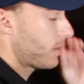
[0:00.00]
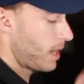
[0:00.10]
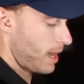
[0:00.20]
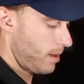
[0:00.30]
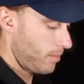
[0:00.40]

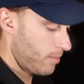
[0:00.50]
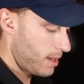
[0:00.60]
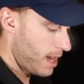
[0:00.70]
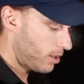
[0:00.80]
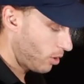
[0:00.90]
Okay.
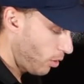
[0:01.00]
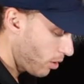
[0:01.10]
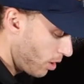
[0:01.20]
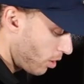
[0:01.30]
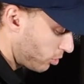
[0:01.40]
It's
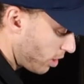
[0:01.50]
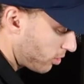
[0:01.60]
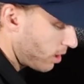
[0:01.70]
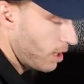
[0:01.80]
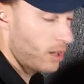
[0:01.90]
all, so you
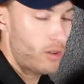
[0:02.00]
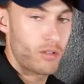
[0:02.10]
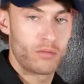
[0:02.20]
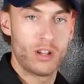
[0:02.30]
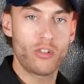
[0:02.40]
say here
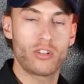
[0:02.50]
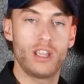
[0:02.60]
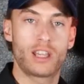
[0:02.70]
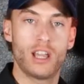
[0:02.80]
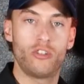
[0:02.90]
here's an
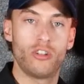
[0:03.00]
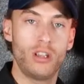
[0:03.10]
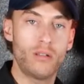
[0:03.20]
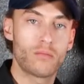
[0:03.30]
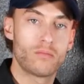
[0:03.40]

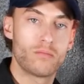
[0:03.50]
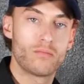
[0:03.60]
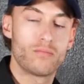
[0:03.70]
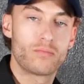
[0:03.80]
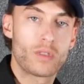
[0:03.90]
EKG,
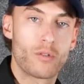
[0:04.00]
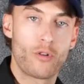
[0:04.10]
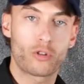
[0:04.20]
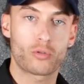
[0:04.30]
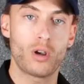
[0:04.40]

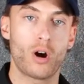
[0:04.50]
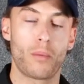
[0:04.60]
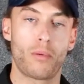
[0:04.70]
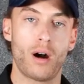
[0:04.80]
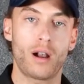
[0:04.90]
first degree
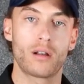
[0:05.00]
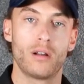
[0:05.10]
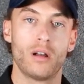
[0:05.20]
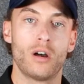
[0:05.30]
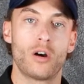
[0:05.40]
heart block.
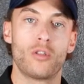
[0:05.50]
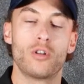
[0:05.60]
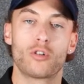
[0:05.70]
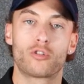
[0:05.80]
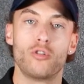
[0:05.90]

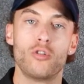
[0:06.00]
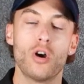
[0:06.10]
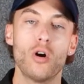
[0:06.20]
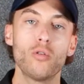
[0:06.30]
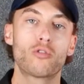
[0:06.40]
There's
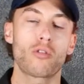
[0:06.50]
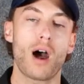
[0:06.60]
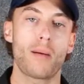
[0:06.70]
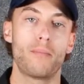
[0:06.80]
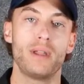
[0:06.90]
no
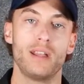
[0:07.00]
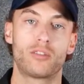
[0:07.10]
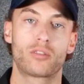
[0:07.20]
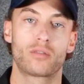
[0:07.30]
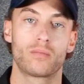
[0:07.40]
drop
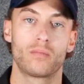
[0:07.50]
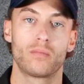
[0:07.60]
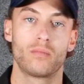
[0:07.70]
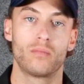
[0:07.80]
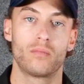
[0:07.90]
beats.
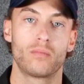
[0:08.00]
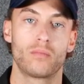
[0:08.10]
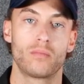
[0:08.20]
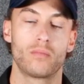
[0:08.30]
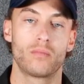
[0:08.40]

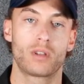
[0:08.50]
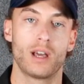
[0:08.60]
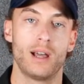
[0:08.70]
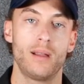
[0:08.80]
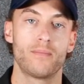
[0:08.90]

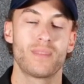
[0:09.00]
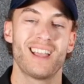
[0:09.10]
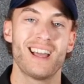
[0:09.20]
Okay.